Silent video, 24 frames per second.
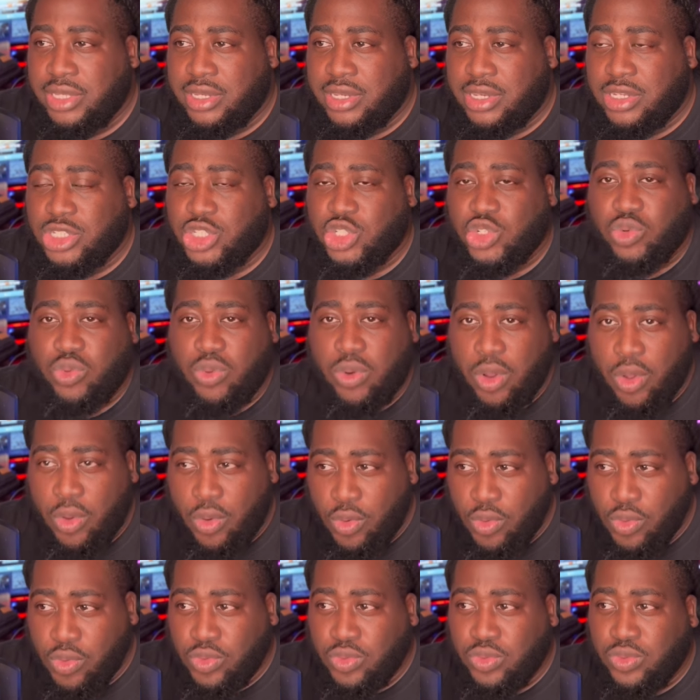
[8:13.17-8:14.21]

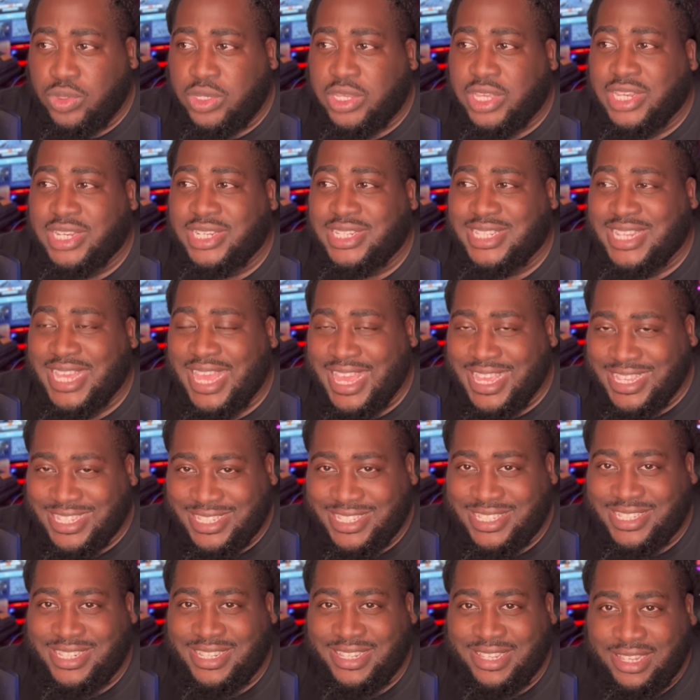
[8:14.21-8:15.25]
control,
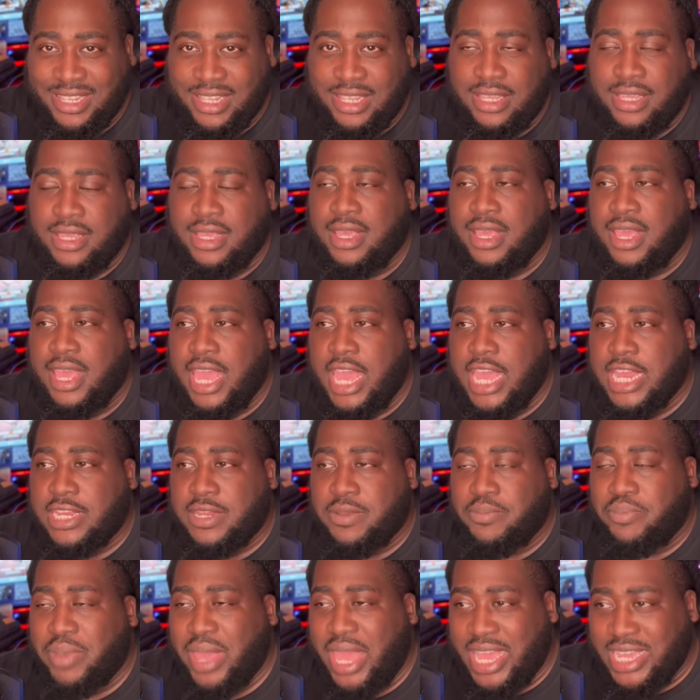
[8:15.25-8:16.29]
contest at
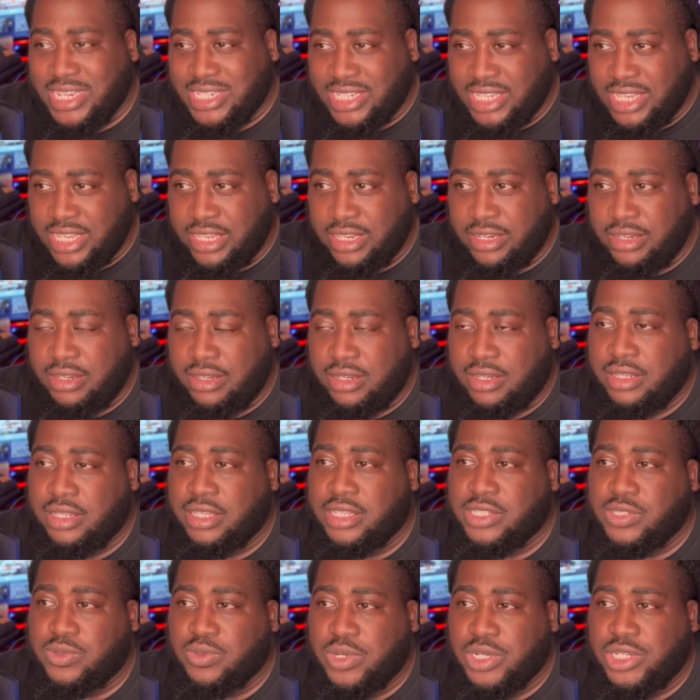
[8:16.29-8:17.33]
the basket
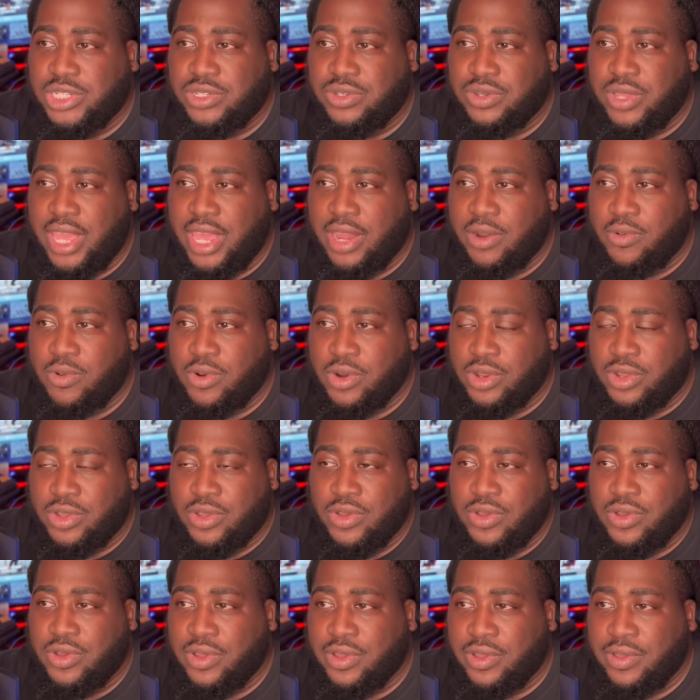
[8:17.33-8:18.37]
is what you got to work
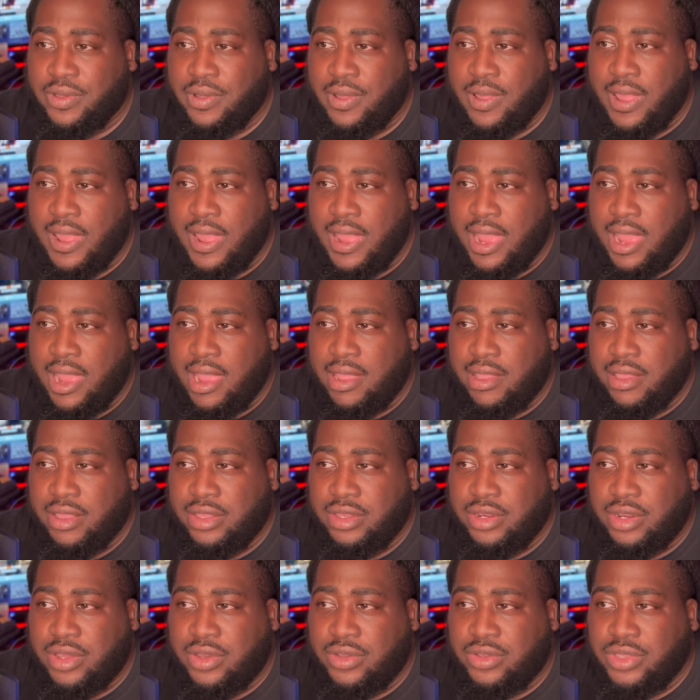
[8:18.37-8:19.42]
on.
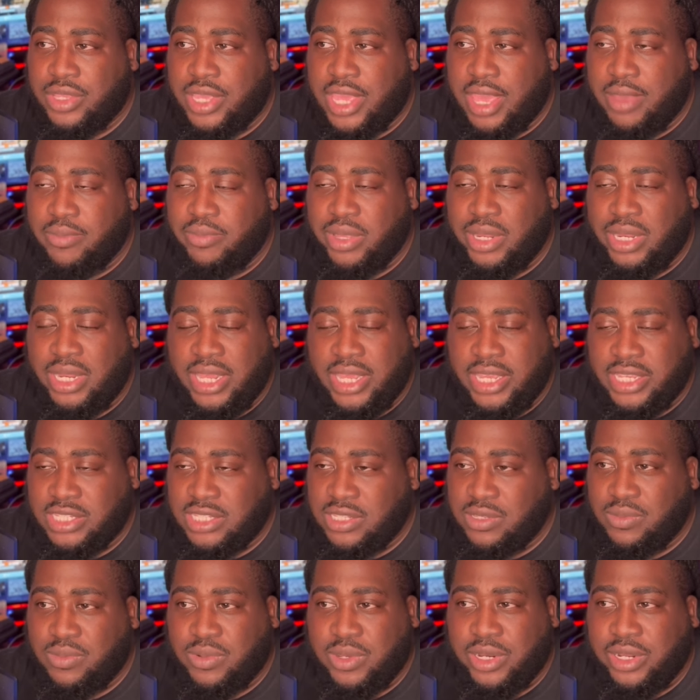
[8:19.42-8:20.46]
You know, you can't be
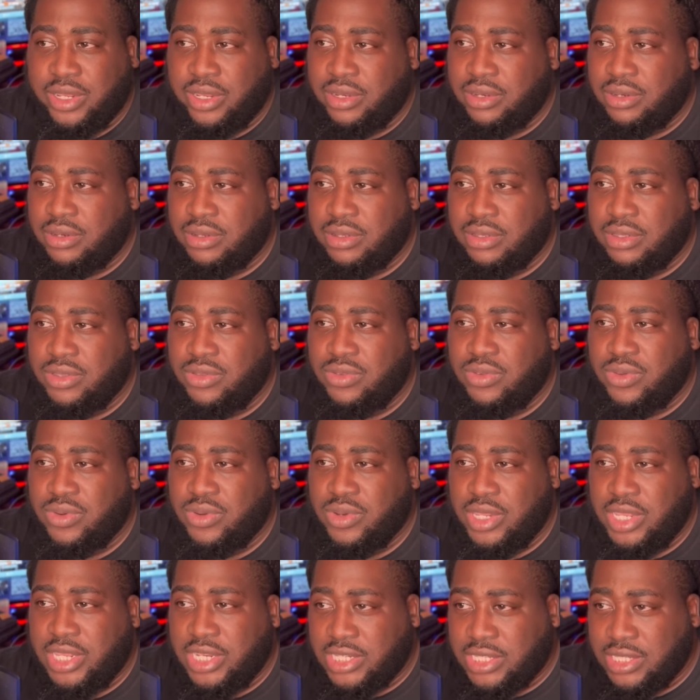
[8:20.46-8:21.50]
lazy with it. You
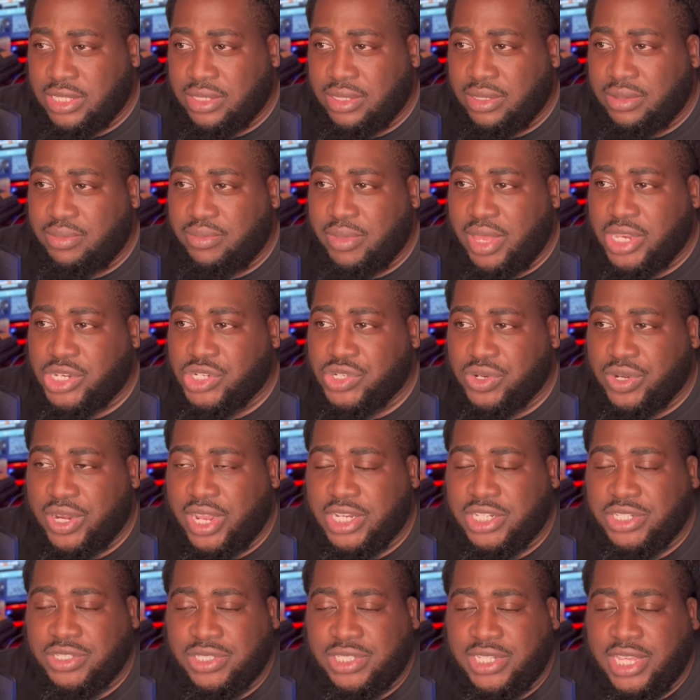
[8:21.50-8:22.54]
need to make sure
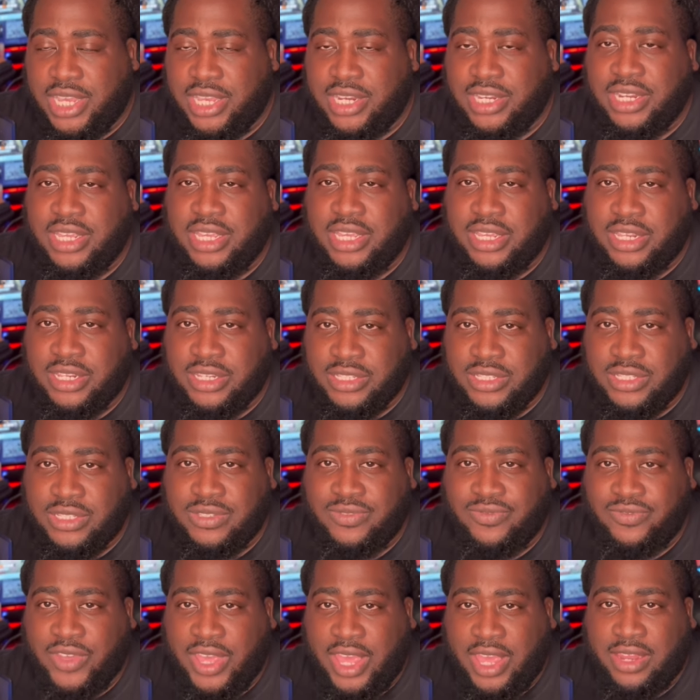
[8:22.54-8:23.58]
that your technique
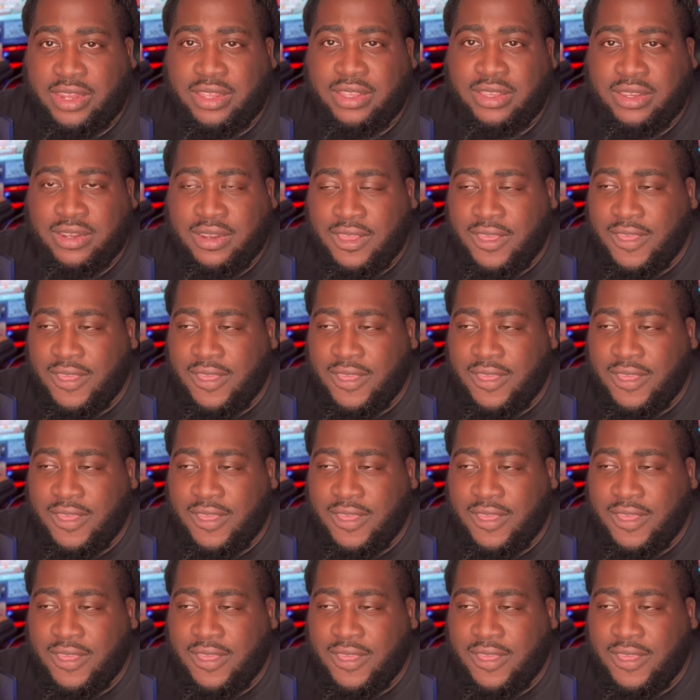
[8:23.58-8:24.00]
is valid,